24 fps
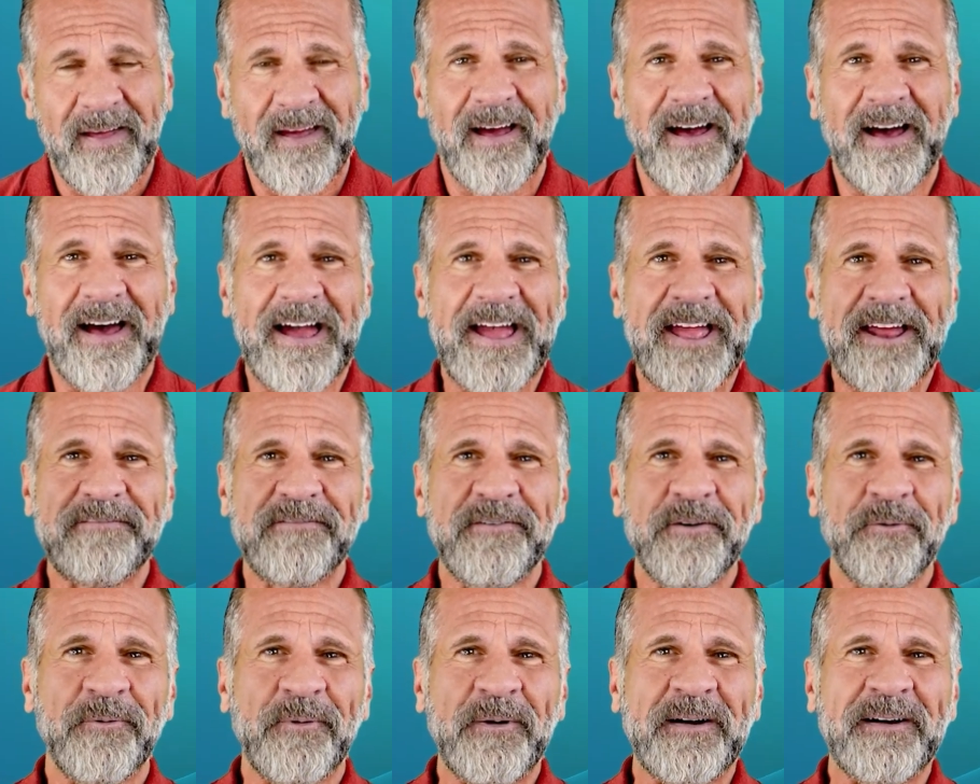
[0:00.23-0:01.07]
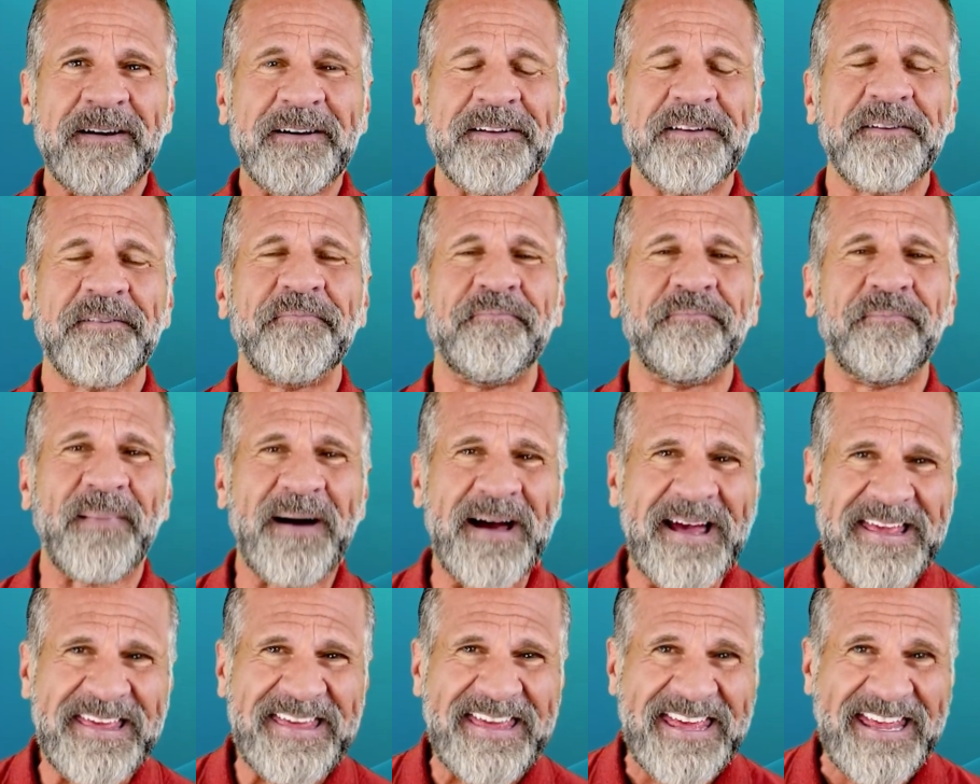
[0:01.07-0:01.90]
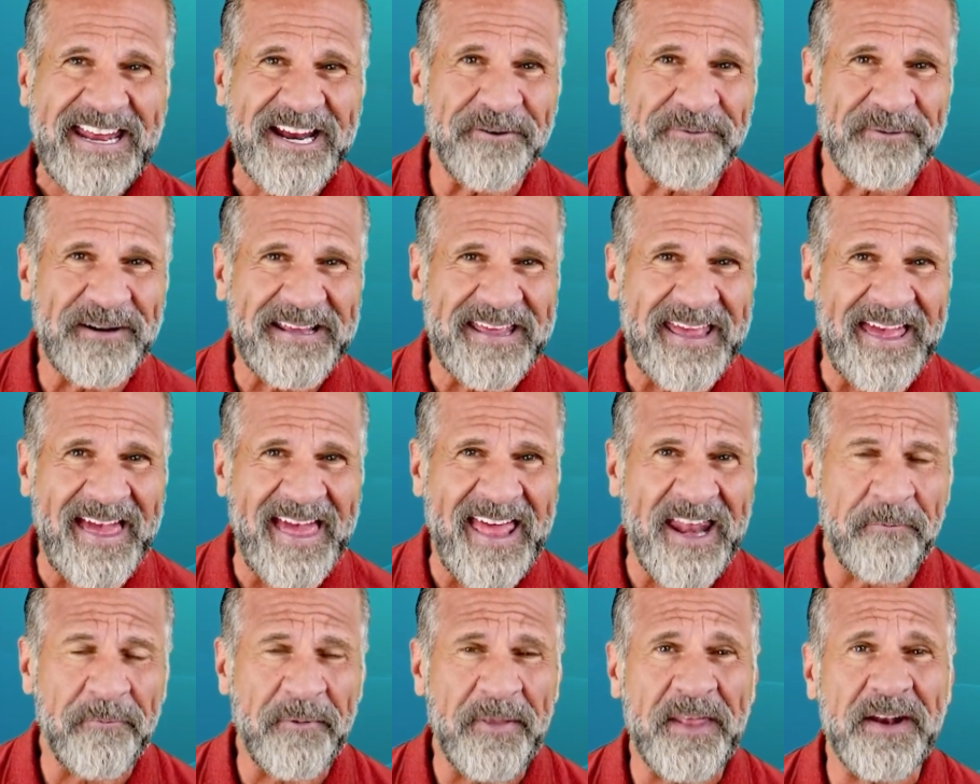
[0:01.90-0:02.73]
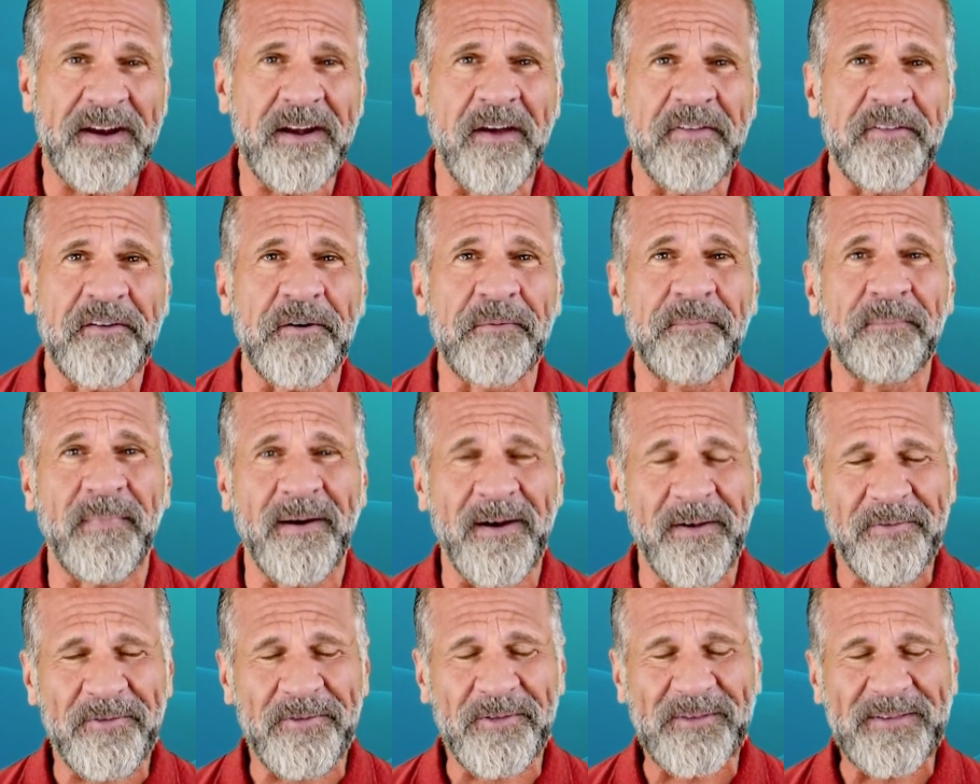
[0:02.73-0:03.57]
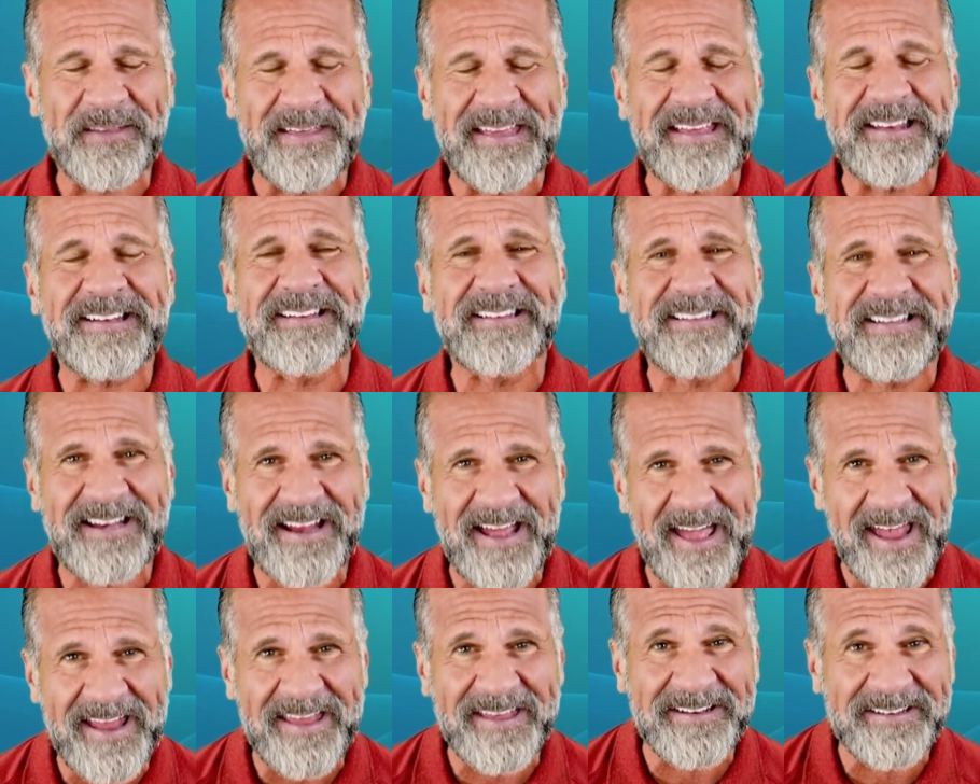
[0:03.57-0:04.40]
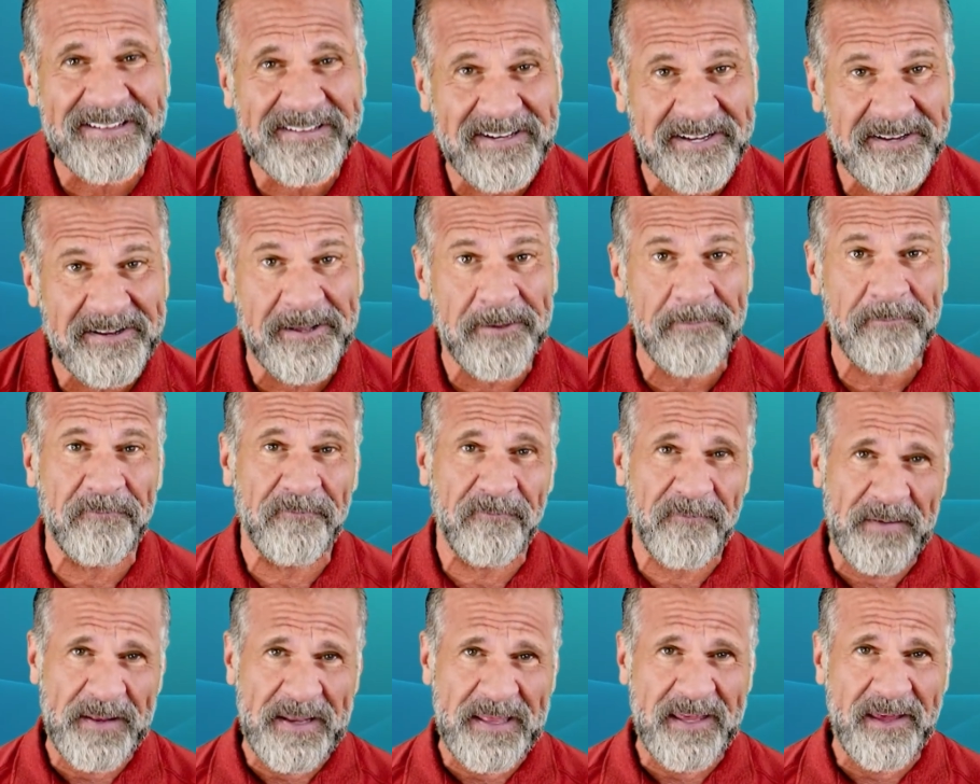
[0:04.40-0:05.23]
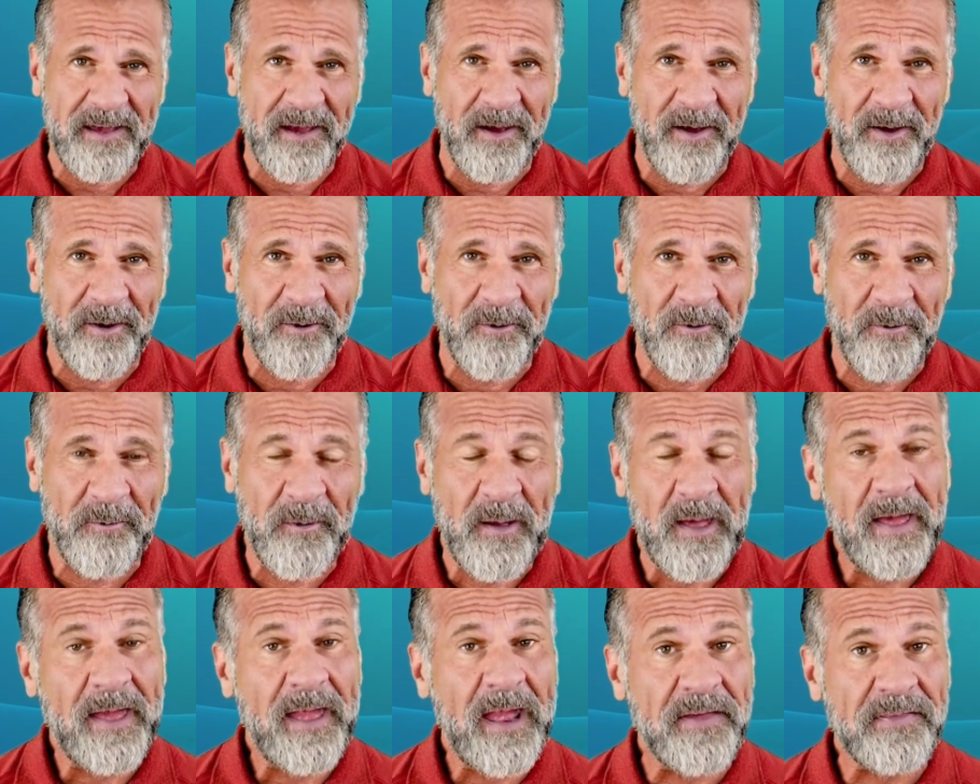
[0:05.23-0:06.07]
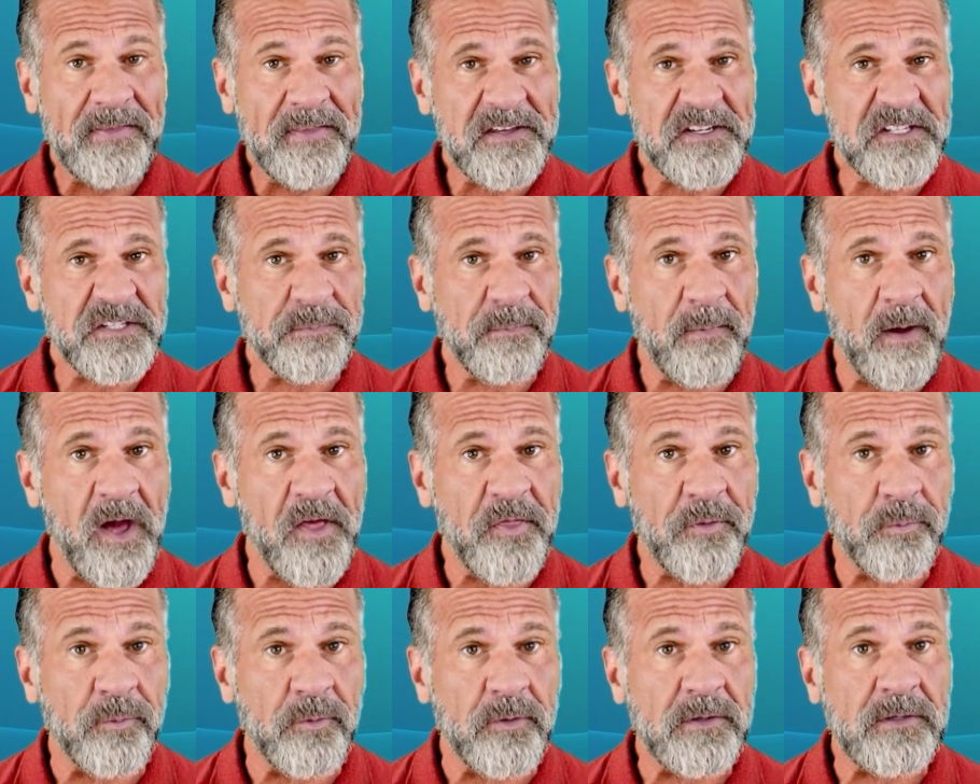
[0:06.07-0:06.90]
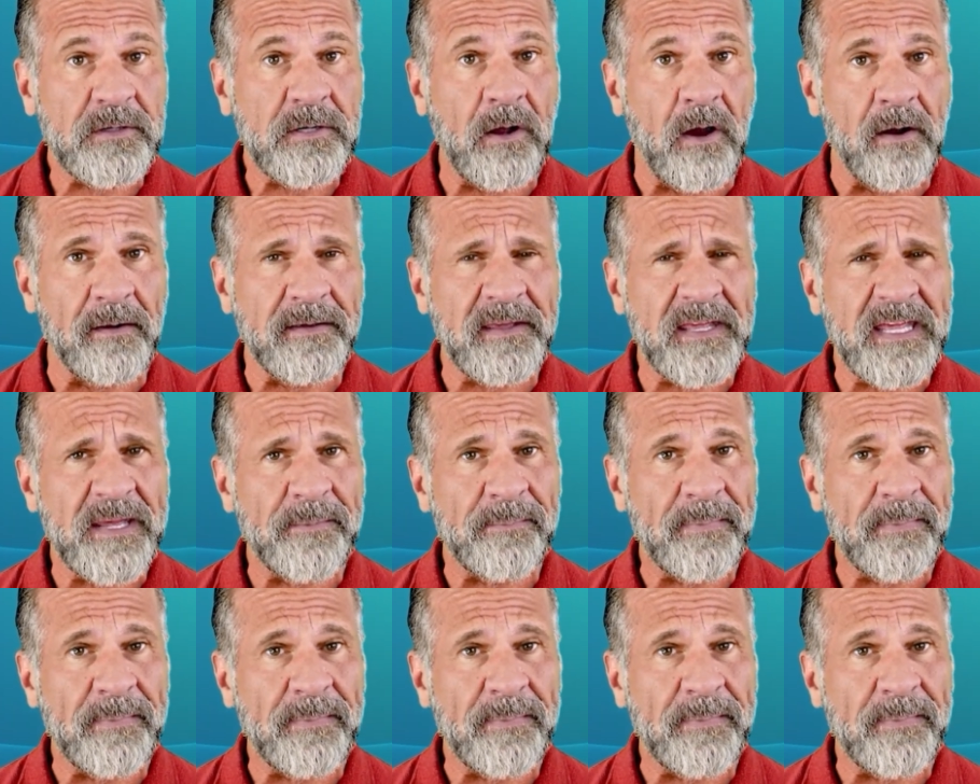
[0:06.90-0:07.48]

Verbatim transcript: Hi everyone, Mike here again with another monthly tech tip video, and this month we're talking